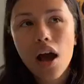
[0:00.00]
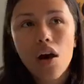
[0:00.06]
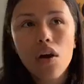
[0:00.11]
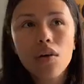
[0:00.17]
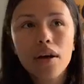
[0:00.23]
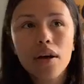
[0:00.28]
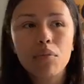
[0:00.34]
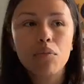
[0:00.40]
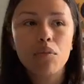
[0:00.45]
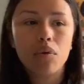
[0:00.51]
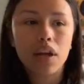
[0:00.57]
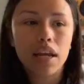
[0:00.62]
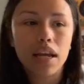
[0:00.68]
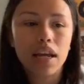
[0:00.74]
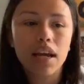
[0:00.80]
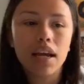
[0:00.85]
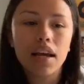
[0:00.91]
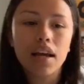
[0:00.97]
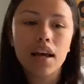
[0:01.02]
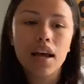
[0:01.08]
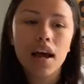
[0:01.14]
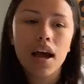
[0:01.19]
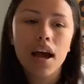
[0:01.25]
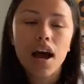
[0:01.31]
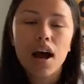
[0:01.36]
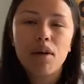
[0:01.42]
How can we
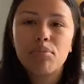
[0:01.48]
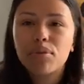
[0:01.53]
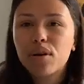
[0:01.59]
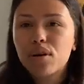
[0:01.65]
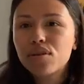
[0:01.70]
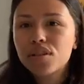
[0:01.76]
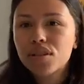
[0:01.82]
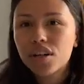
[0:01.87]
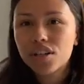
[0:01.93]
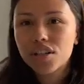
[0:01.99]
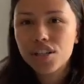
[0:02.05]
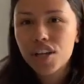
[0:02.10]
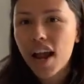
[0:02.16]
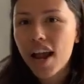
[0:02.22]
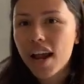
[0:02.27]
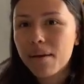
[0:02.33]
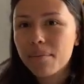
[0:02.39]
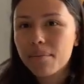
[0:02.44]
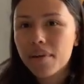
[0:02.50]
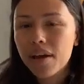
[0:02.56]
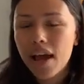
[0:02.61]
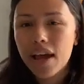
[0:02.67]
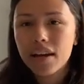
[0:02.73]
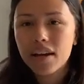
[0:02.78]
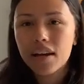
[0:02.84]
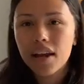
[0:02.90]
approach our shame
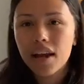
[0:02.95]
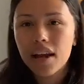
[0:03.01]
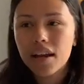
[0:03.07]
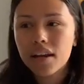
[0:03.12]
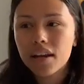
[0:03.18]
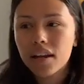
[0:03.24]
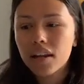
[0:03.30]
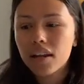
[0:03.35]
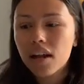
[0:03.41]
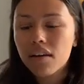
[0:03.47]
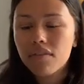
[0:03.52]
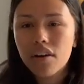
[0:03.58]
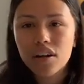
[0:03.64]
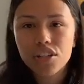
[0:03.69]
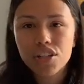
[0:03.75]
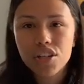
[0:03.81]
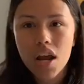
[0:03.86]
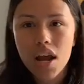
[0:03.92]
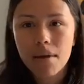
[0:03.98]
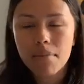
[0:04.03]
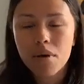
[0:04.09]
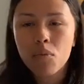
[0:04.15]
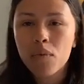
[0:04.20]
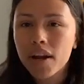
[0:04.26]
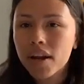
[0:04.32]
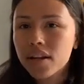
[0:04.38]
and love our shame
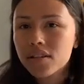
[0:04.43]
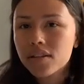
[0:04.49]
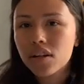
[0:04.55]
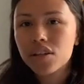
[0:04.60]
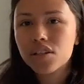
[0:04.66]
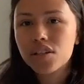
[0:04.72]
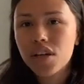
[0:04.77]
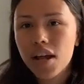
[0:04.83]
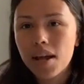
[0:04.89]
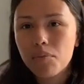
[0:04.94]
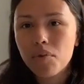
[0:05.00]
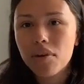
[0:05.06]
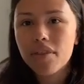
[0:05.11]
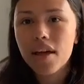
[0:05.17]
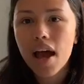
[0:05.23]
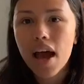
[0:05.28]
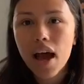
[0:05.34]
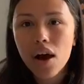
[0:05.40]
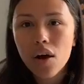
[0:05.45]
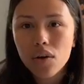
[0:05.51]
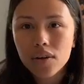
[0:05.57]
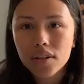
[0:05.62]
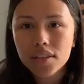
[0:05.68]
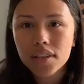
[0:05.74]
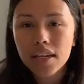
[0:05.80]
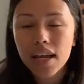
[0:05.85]
and witness our shame
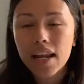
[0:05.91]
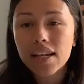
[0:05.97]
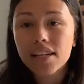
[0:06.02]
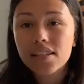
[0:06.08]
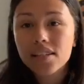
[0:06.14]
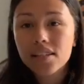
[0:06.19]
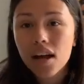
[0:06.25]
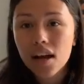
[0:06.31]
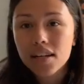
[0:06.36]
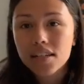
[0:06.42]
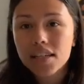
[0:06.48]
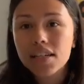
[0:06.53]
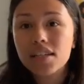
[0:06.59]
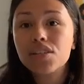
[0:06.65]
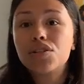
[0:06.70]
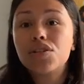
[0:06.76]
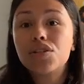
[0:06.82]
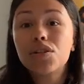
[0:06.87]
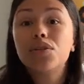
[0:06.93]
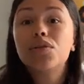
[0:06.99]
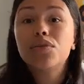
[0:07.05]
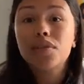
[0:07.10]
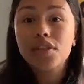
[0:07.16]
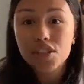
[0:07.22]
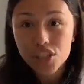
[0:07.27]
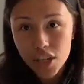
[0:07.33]
without getting sucked
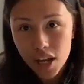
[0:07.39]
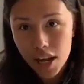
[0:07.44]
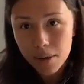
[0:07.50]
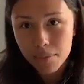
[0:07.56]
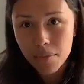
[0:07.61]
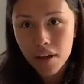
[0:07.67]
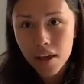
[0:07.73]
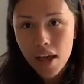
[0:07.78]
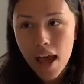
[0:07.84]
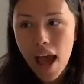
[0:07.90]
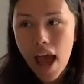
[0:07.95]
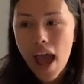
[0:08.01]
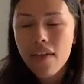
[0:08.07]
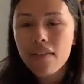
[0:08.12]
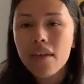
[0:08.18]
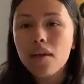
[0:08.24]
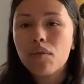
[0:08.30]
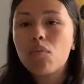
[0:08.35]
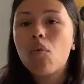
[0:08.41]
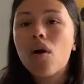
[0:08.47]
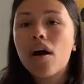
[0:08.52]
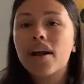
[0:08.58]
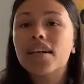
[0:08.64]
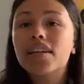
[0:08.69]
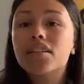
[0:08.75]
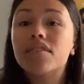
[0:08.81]
into the shame and then
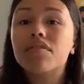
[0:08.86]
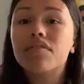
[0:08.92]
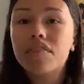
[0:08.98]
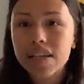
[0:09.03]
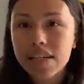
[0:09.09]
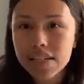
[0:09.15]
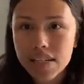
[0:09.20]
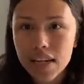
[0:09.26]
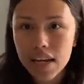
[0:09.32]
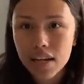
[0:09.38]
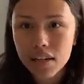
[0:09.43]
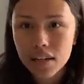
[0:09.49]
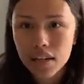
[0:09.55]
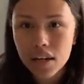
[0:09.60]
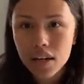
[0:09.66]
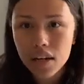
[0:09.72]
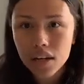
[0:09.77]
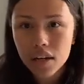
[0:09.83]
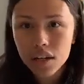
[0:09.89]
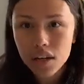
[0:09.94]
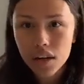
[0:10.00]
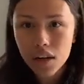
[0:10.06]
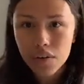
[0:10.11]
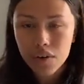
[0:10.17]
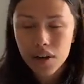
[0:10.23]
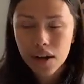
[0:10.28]
wanting to fix it? You
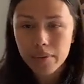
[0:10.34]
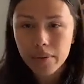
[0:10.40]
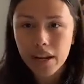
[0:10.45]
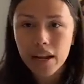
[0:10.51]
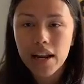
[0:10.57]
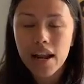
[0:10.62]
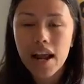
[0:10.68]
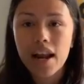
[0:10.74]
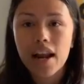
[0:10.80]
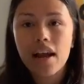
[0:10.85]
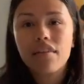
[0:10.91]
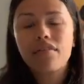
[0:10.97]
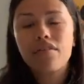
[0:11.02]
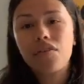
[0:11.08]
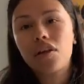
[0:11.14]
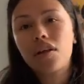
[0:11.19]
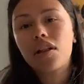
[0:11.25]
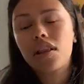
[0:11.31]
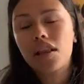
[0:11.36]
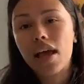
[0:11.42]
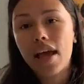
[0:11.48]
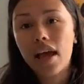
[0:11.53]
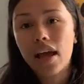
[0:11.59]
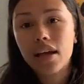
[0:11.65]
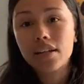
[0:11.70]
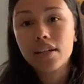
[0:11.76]
know what I mean? And I feel
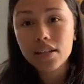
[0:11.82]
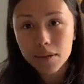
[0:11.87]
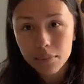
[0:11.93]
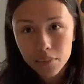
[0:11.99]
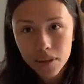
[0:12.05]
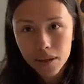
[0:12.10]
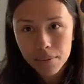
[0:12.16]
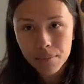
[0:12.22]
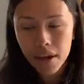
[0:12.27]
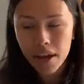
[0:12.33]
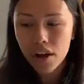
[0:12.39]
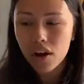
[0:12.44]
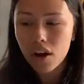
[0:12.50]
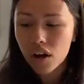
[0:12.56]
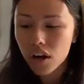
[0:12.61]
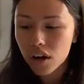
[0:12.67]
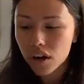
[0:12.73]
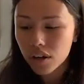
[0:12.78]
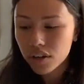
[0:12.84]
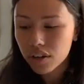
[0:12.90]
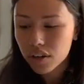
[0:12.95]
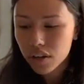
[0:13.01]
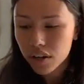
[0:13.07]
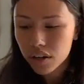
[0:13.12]
like deeply in my heart,